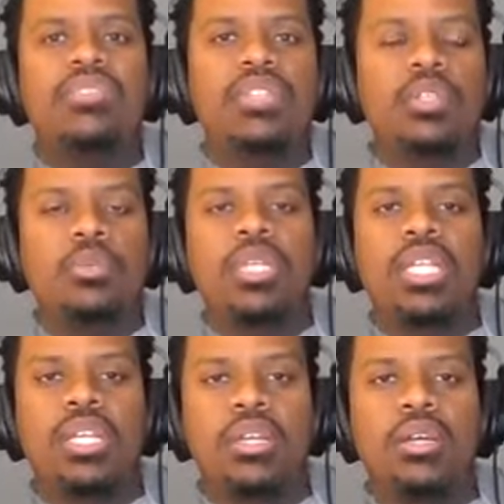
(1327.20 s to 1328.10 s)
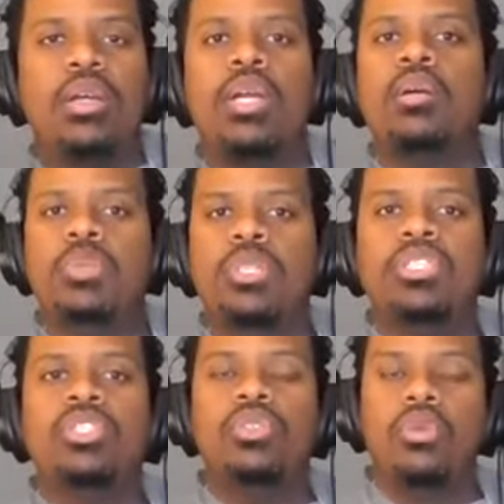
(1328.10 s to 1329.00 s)
a little bit here, but
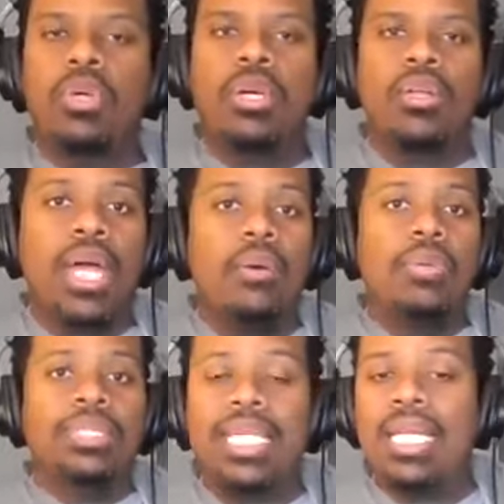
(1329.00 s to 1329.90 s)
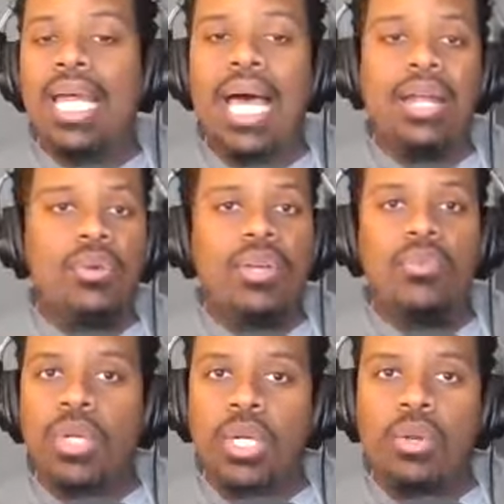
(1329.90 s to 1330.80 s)
you're doing well. Now, once again, I don't ever
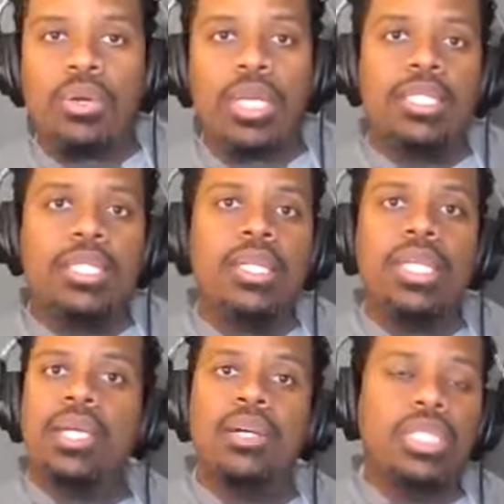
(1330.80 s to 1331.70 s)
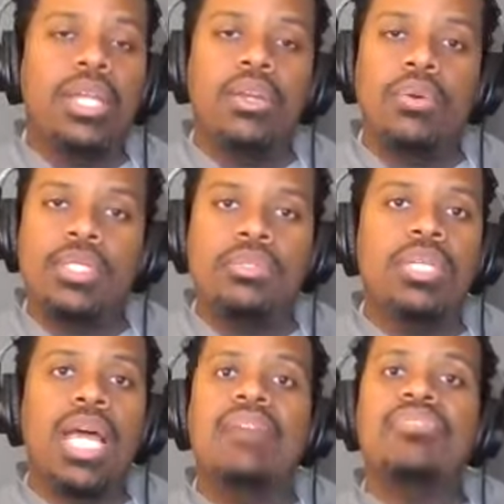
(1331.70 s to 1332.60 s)
want to go in and tell the head coach, I know what he's
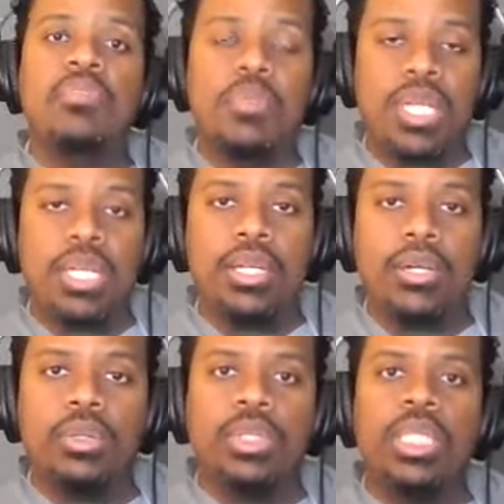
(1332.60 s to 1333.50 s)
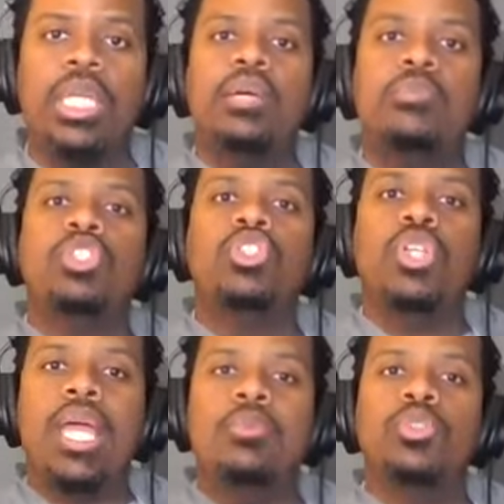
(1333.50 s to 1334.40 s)
doing. I've never been a head coach, but you're
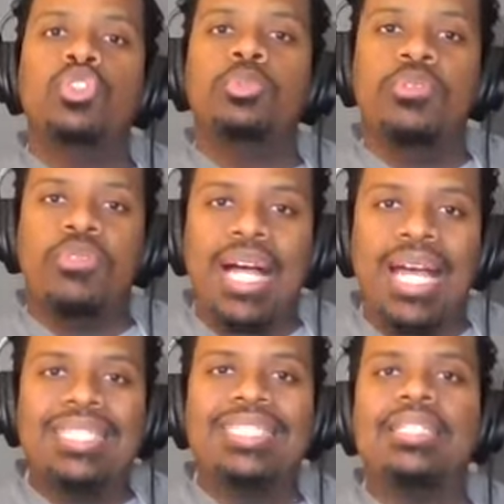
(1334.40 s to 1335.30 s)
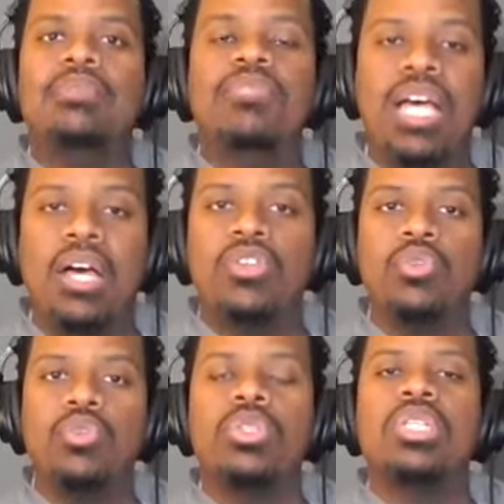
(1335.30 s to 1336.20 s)
able to provide some
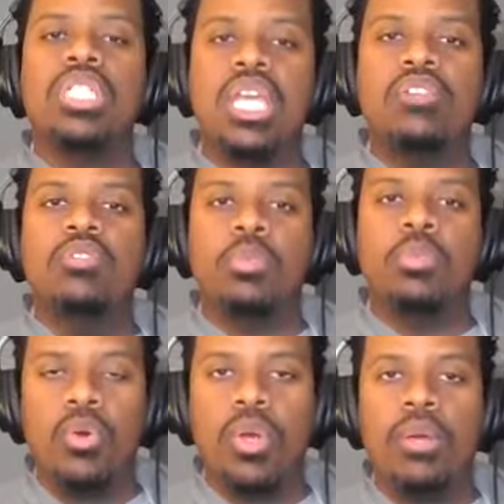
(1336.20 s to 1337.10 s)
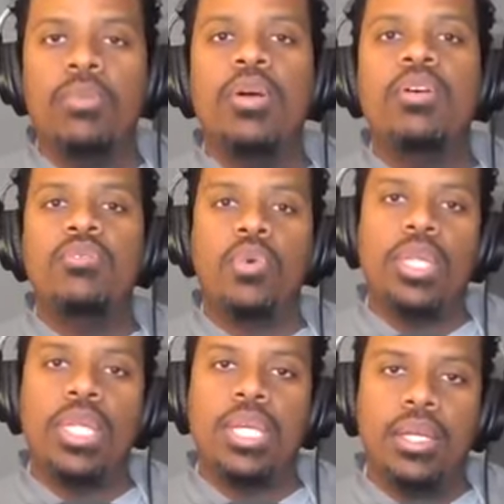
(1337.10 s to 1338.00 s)
value to the state of a program for
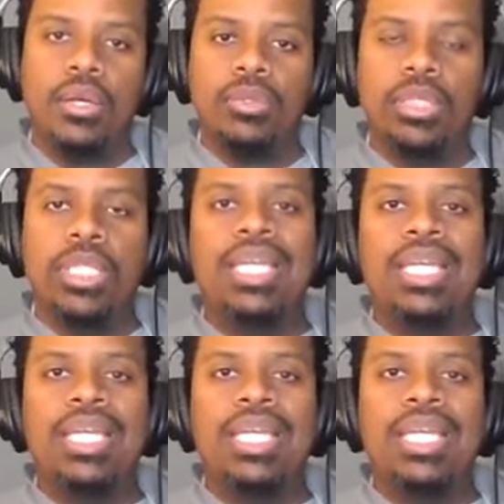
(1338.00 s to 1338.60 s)
the head coach.